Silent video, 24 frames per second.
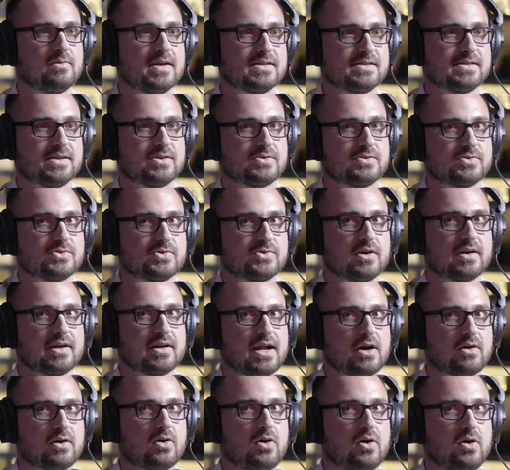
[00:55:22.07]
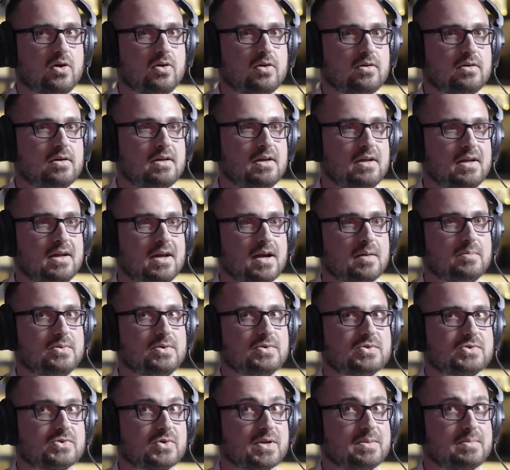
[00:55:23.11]
Residential Drug and Alcohol
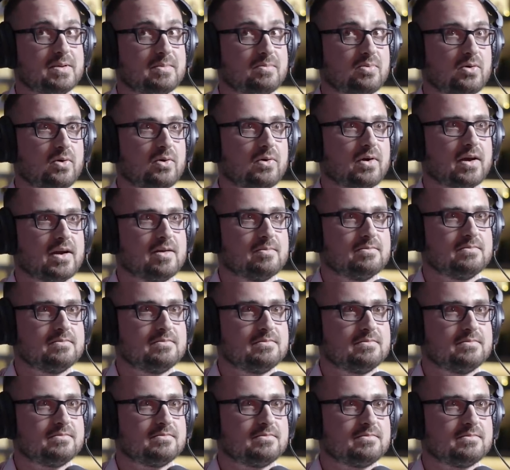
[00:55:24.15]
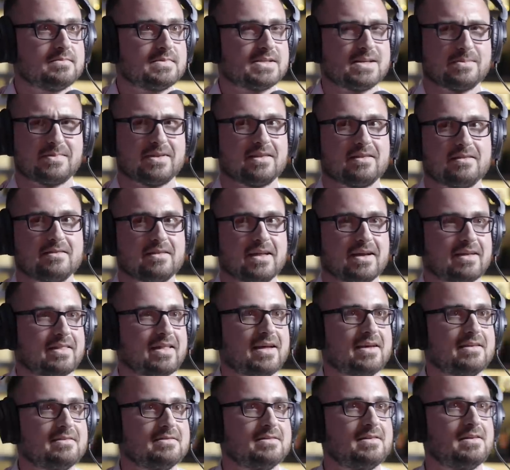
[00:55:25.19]
Abuse Treatment Program. Okay, something like
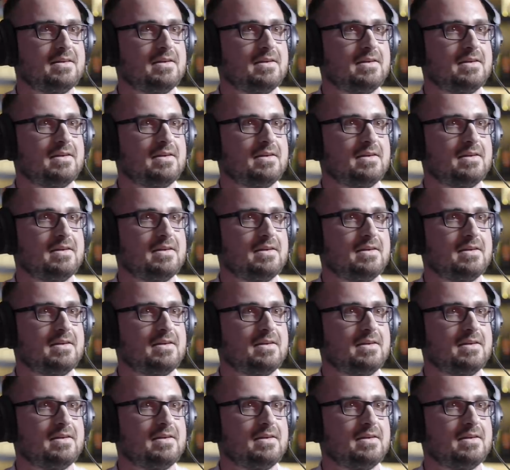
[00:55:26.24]
that.